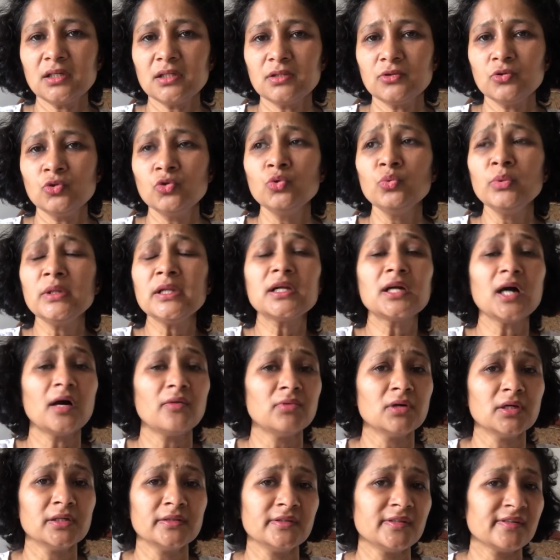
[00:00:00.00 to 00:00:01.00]
who will
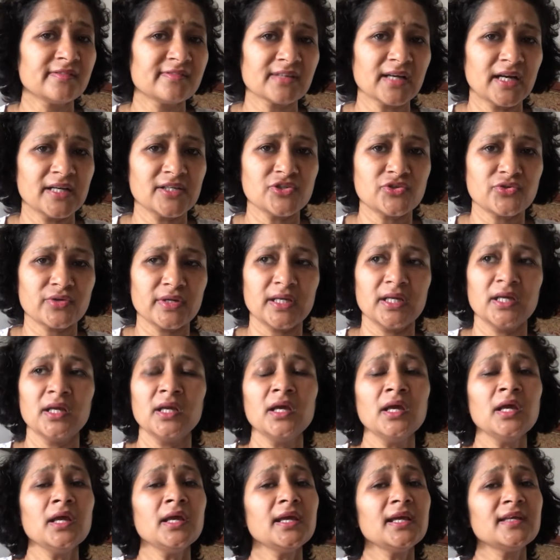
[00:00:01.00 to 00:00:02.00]
govern this country.
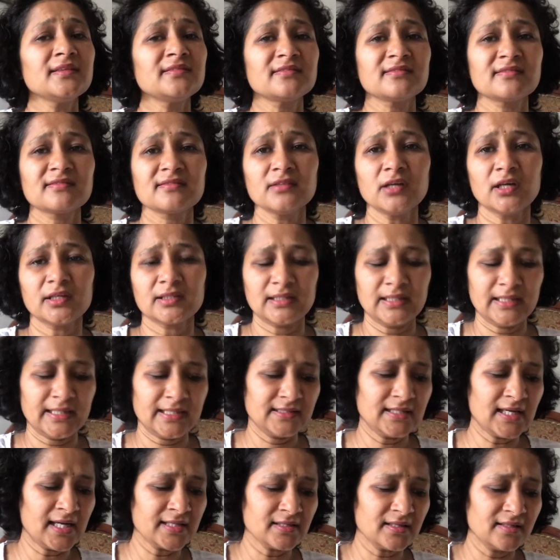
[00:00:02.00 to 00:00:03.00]
It's not
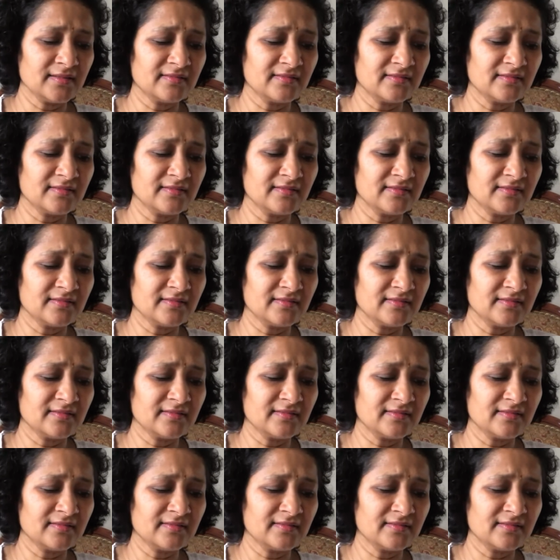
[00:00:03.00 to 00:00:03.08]
like that.